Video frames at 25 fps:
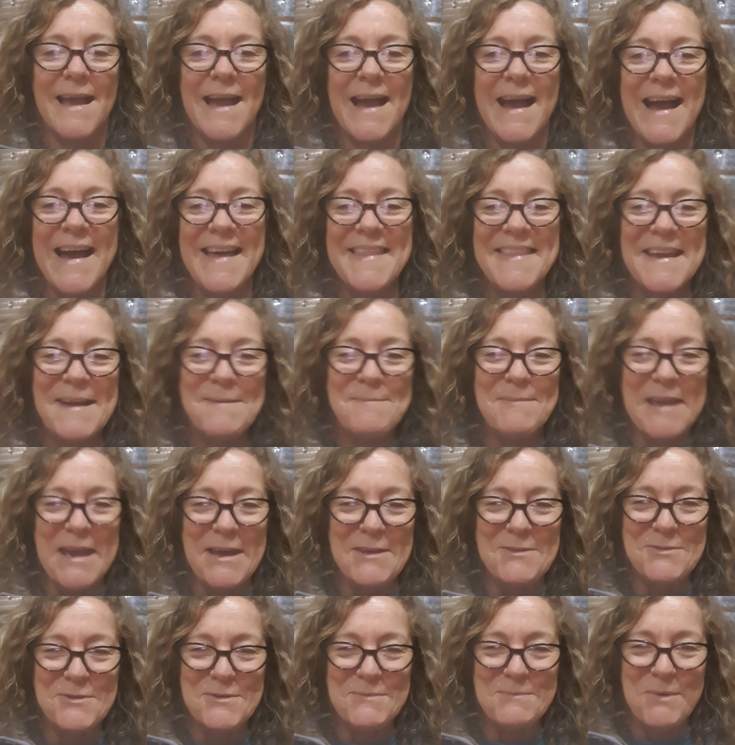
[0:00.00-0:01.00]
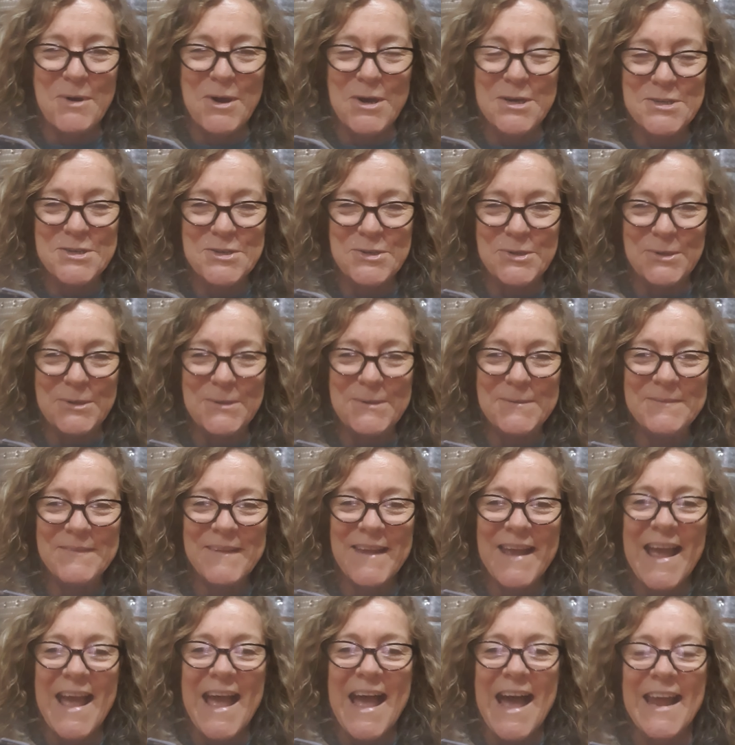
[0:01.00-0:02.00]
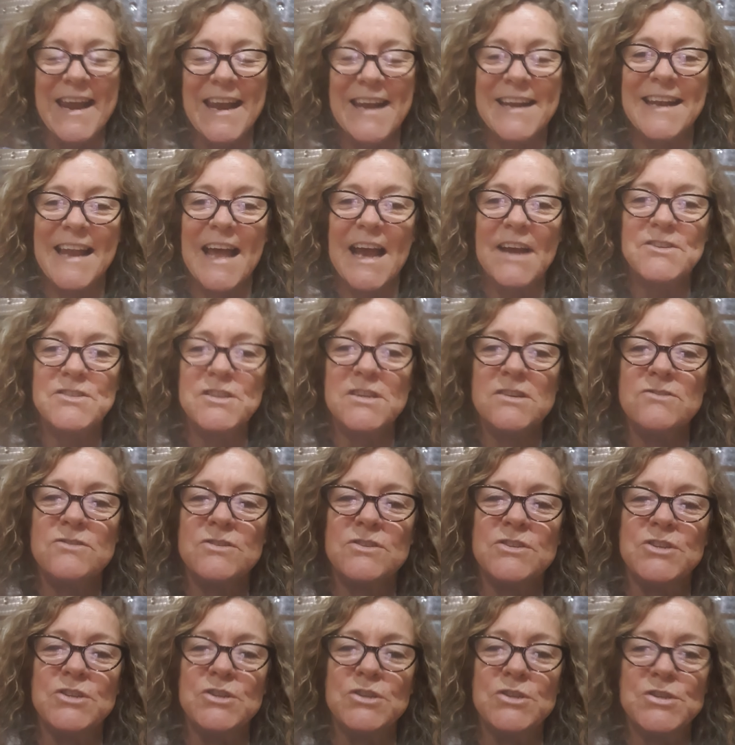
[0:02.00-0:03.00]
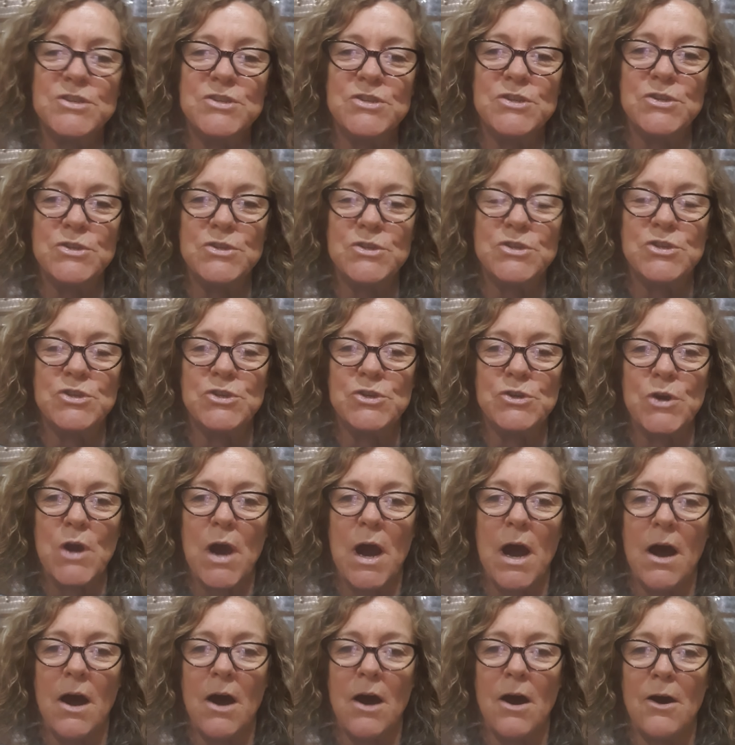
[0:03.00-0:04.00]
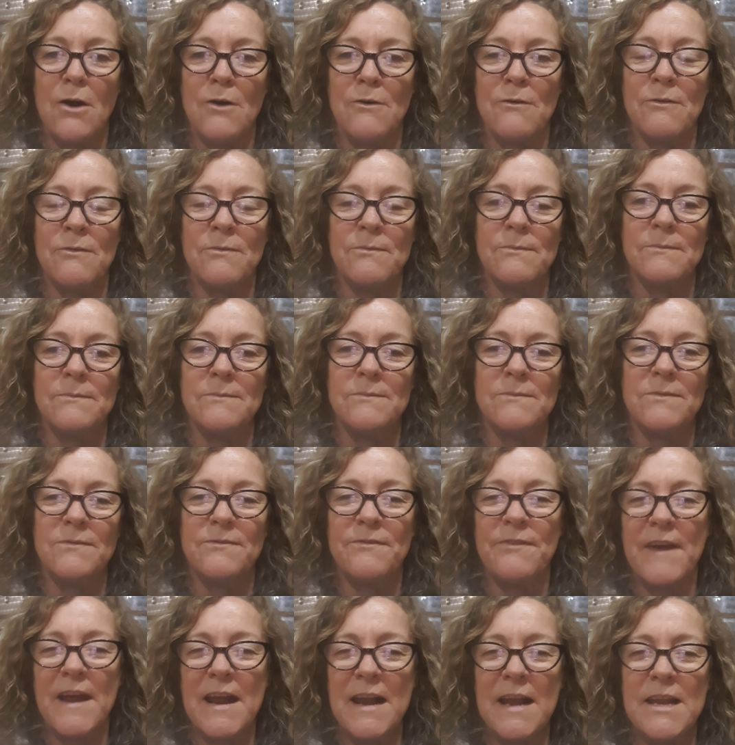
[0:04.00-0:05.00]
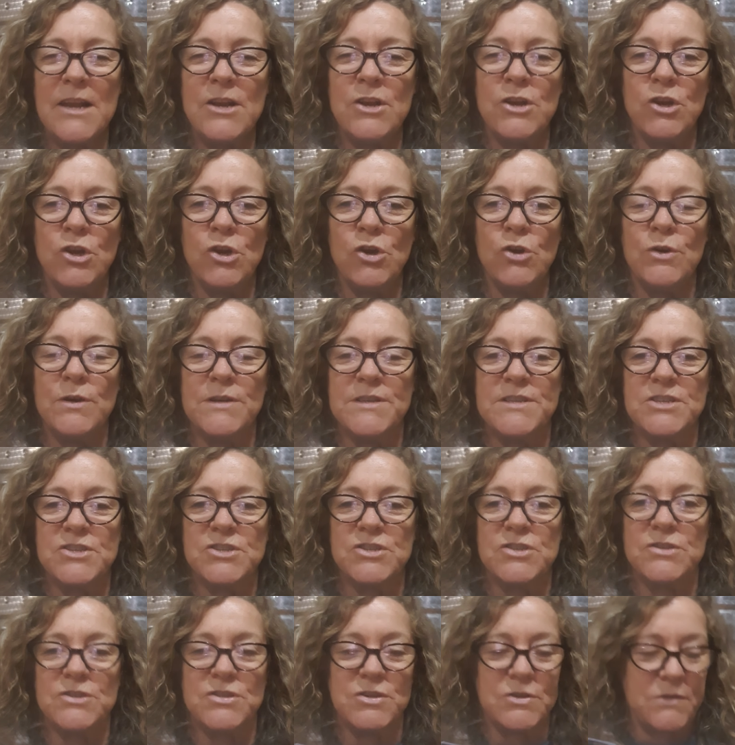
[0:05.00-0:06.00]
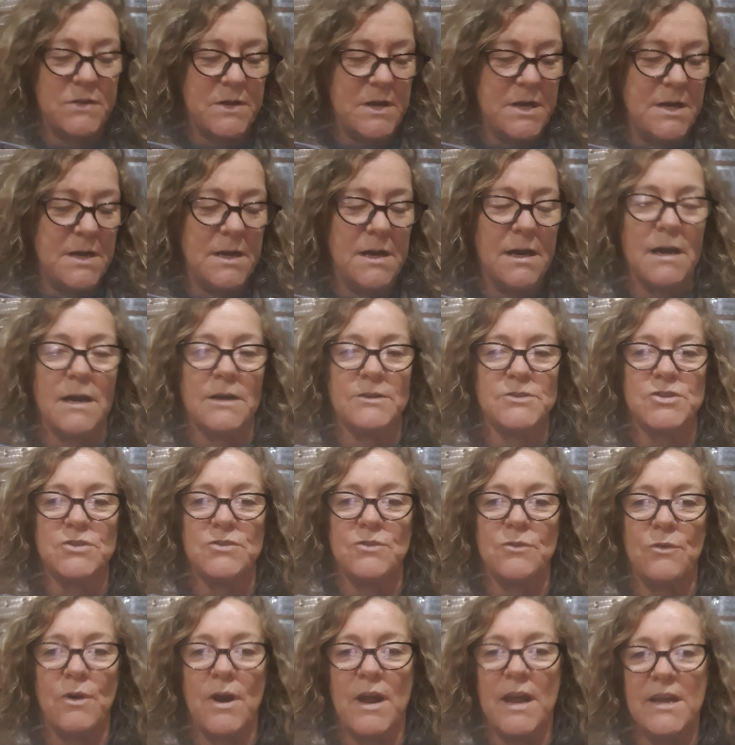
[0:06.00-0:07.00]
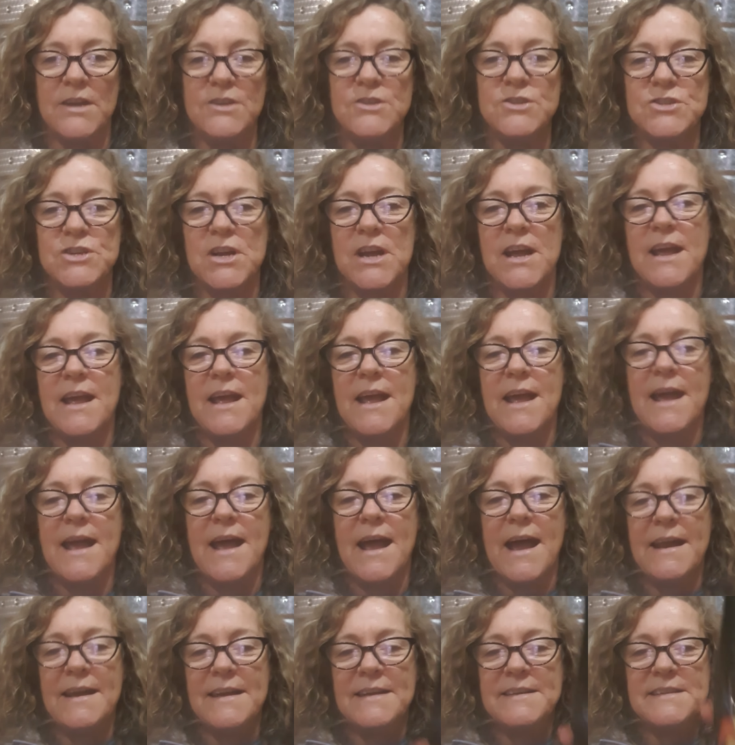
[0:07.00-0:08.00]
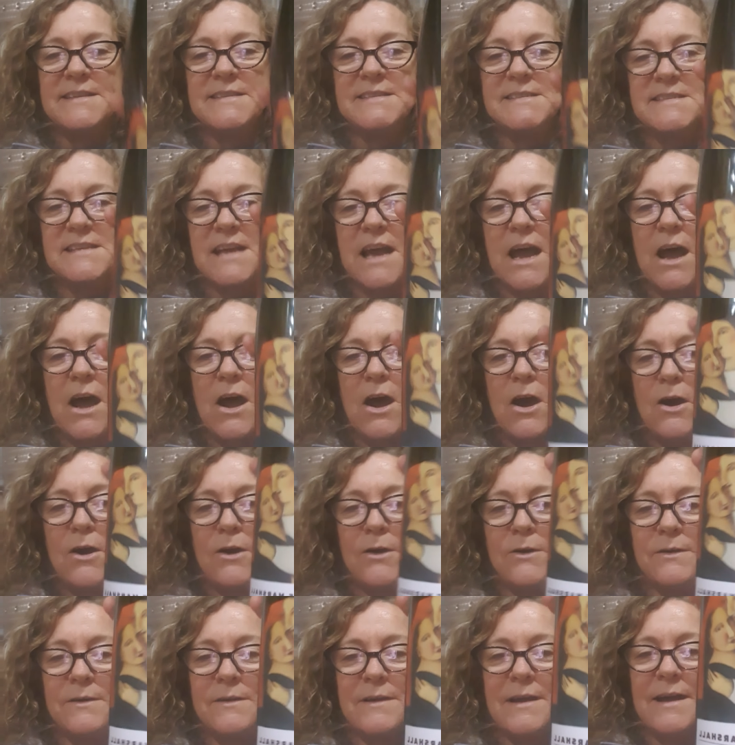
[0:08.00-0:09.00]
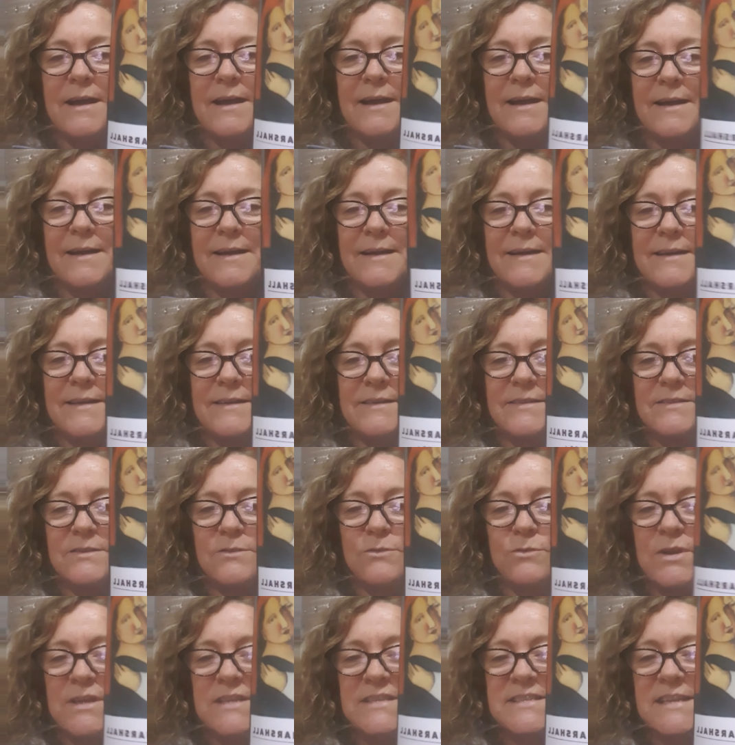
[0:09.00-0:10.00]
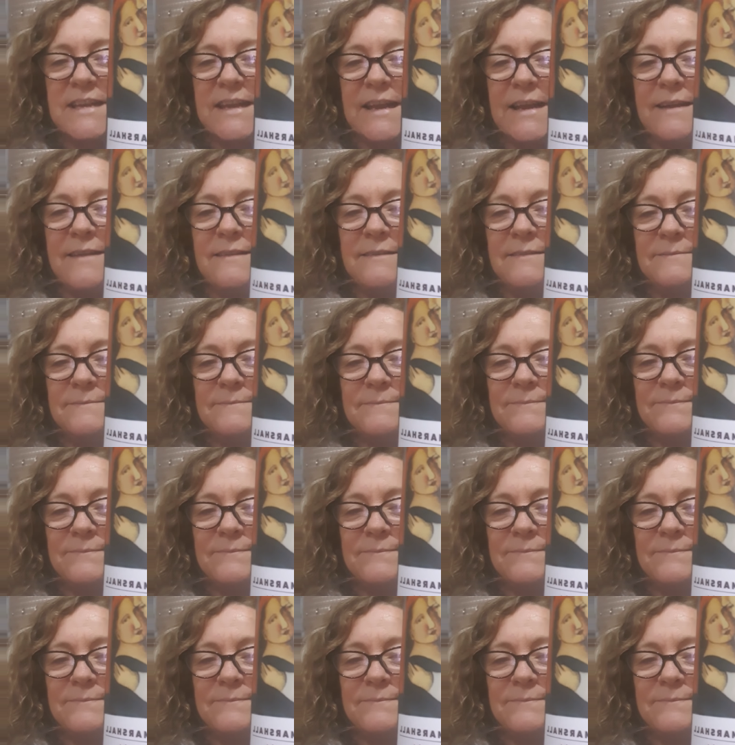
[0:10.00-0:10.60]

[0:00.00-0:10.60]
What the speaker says: Hi there, I'm Catherine Marshall, and I'd like to introduce you to our fairly new addition to the range, and it is our Riesling.